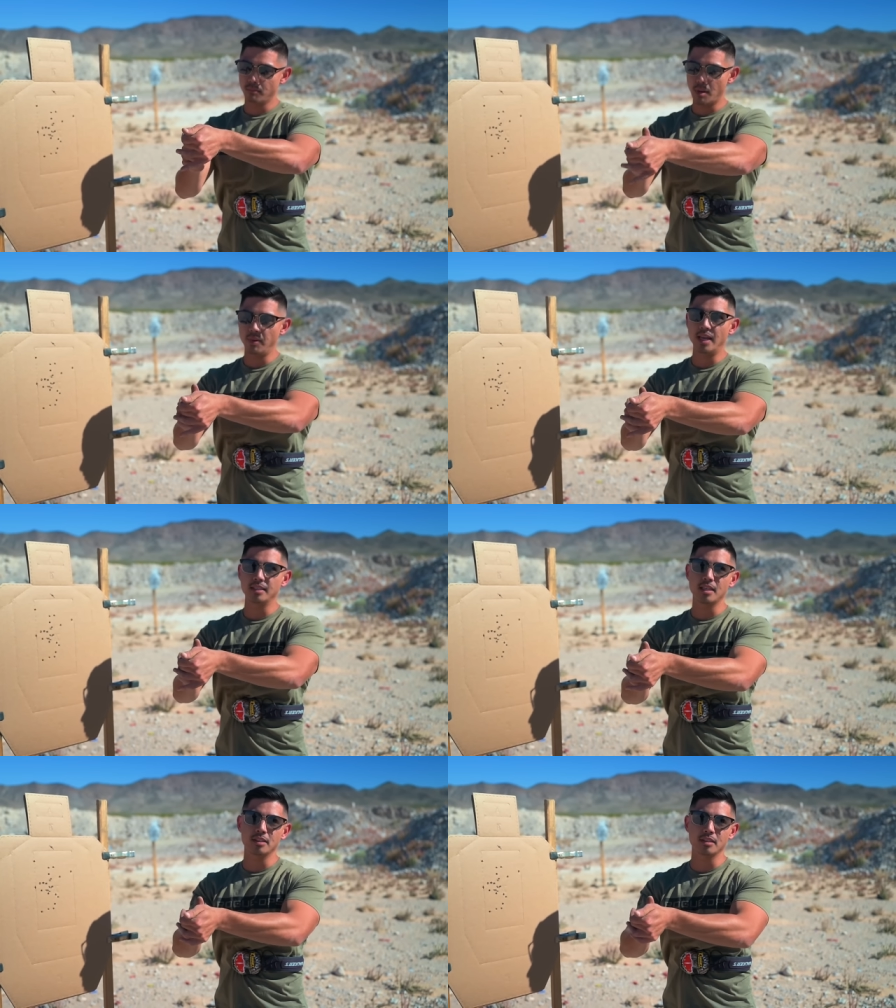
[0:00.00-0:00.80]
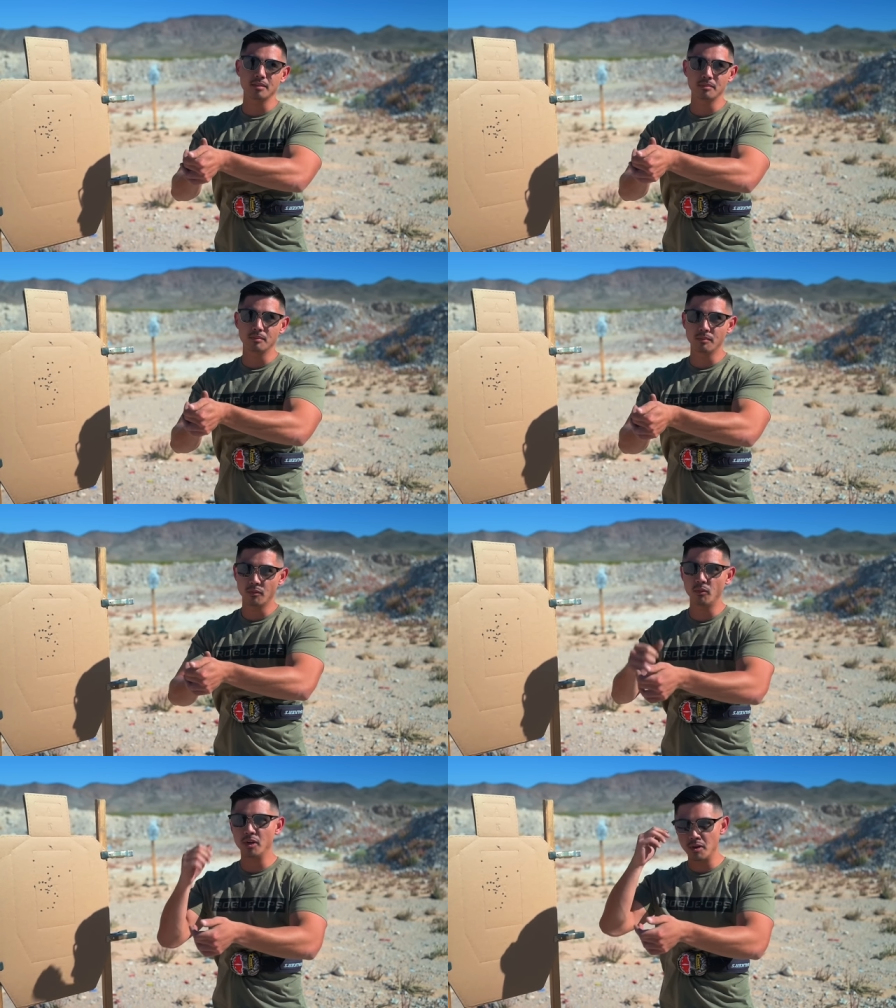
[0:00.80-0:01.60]
applying tension
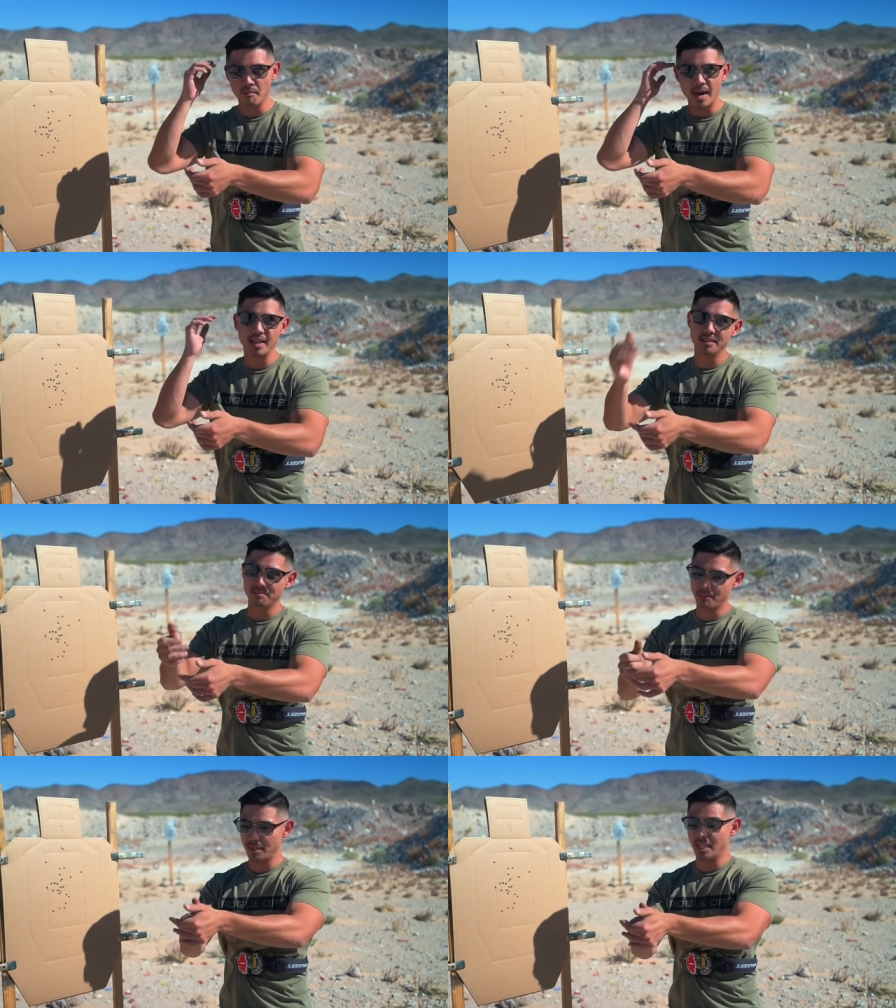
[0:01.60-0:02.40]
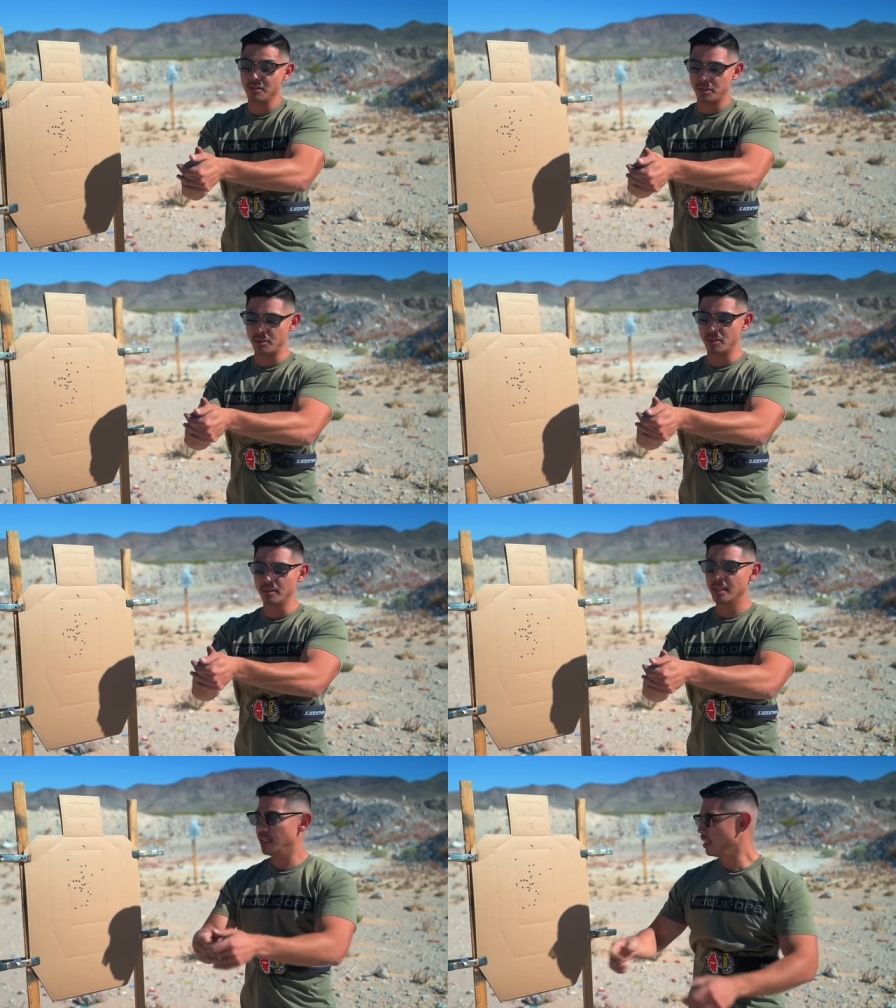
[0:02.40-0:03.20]
when your mind tells it
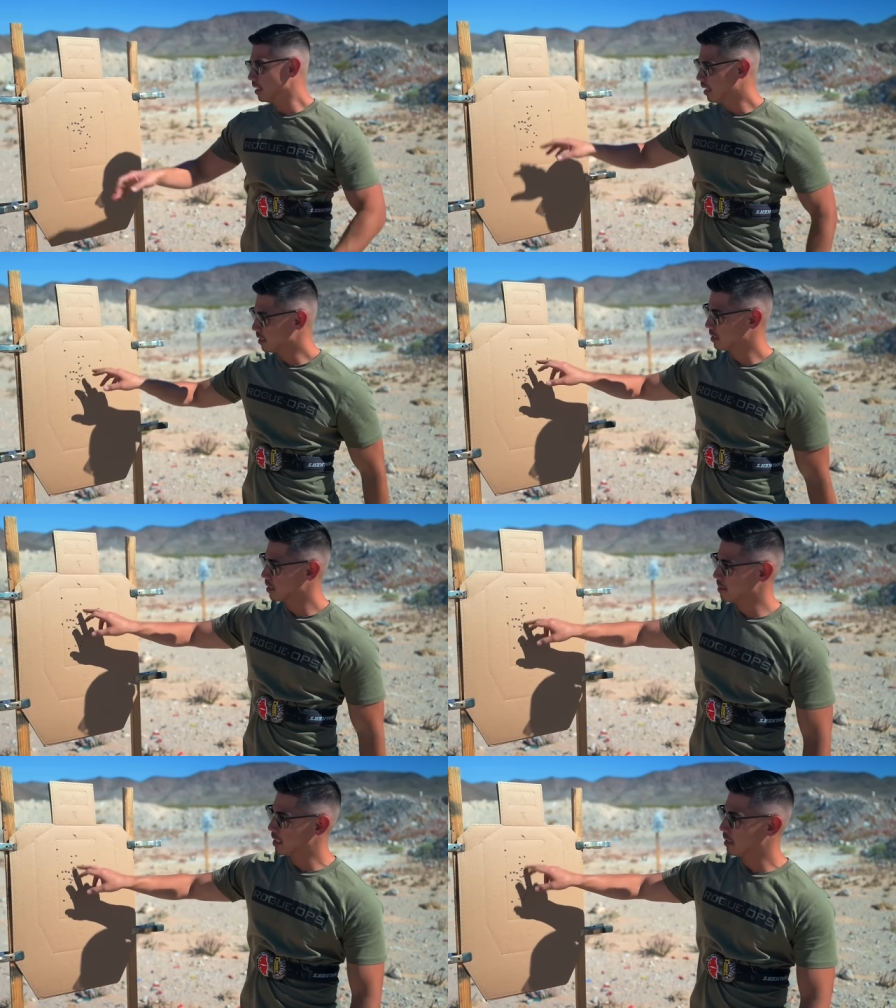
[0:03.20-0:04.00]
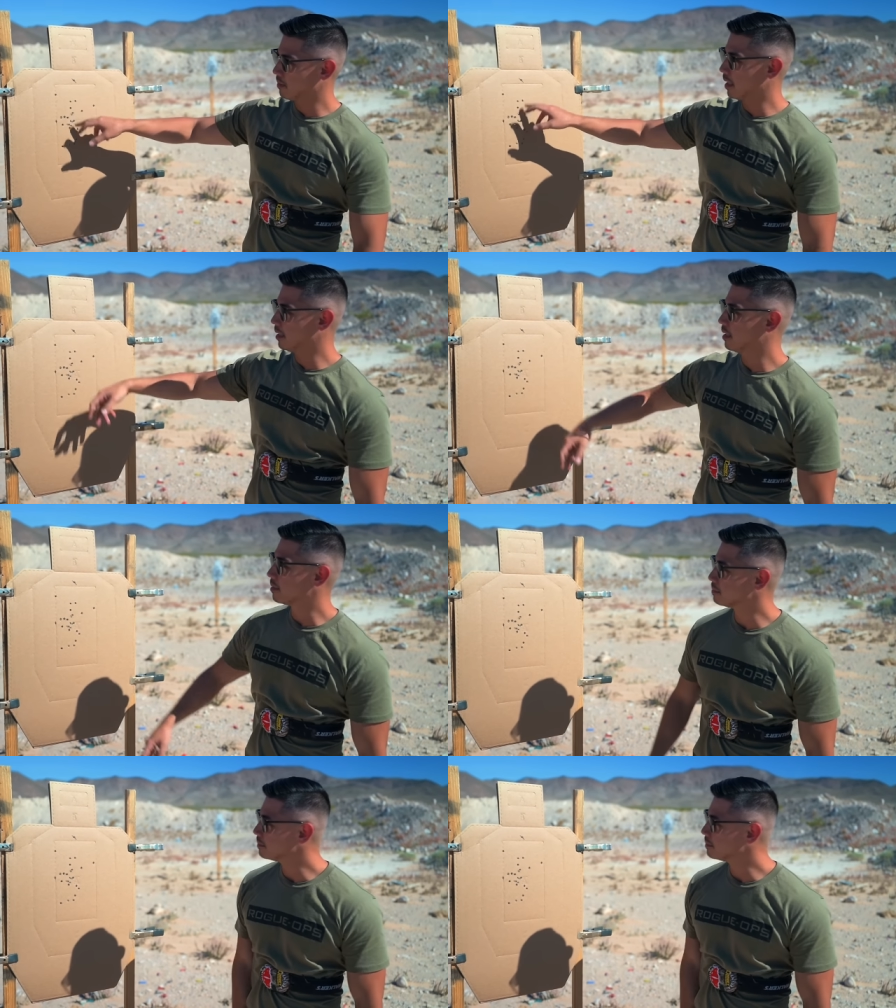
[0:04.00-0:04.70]
to, it's just going to be sitting right there.